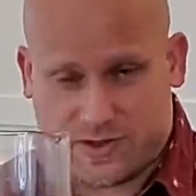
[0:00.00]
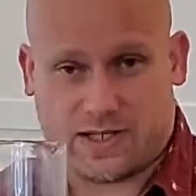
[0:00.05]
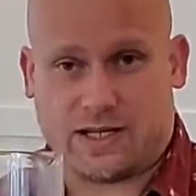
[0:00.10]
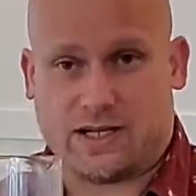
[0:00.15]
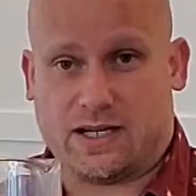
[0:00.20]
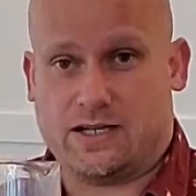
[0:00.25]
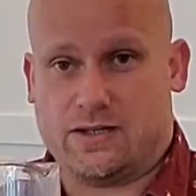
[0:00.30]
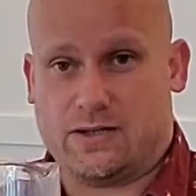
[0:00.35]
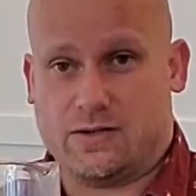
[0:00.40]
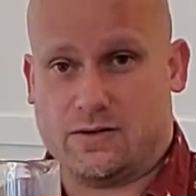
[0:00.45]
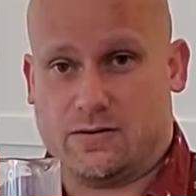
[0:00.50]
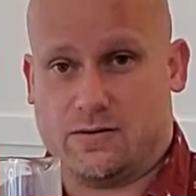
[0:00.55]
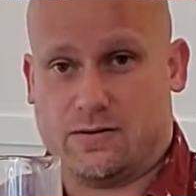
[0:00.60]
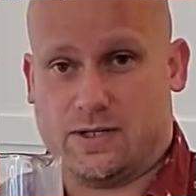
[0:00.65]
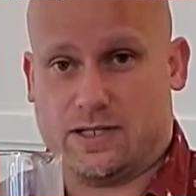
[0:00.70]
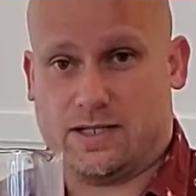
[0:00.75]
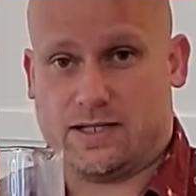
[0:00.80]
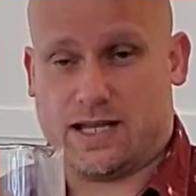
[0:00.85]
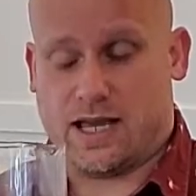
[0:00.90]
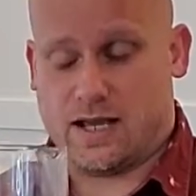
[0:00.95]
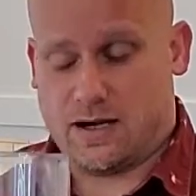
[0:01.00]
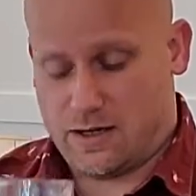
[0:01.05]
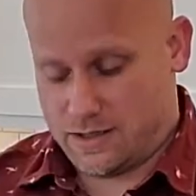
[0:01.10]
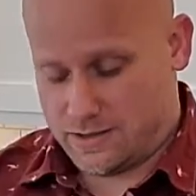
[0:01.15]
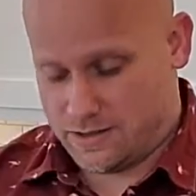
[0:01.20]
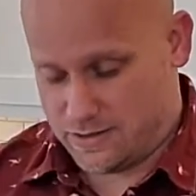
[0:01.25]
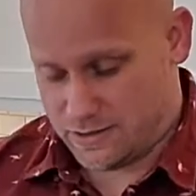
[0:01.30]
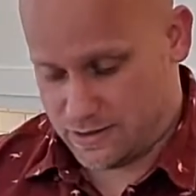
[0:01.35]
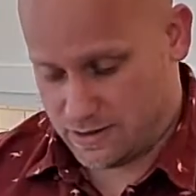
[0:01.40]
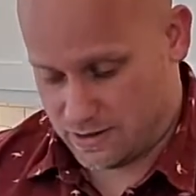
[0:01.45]
thing I do is add
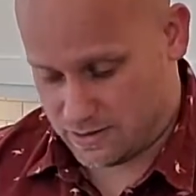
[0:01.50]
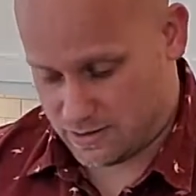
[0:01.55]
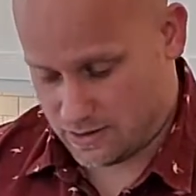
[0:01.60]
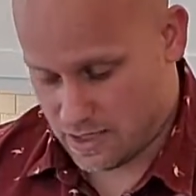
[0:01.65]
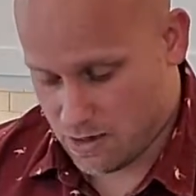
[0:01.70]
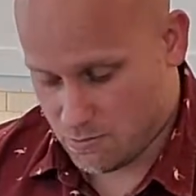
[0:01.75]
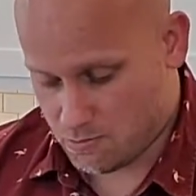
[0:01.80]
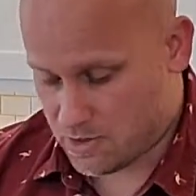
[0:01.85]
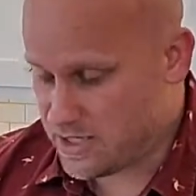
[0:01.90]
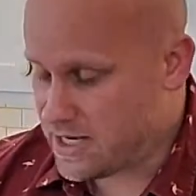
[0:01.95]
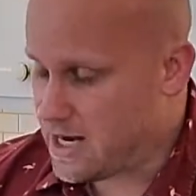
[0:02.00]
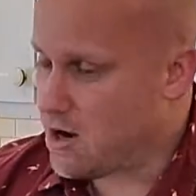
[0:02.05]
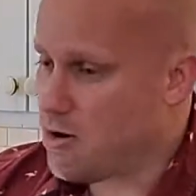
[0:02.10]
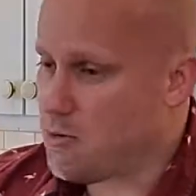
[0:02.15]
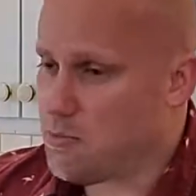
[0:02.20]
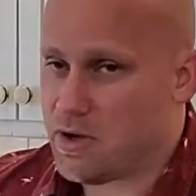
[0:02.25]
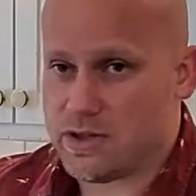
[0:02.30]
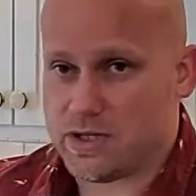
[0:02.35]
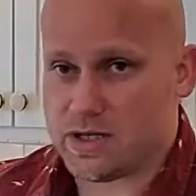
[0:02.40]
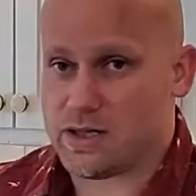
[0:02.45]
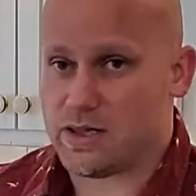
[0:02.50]
ice to this, but now I'm on the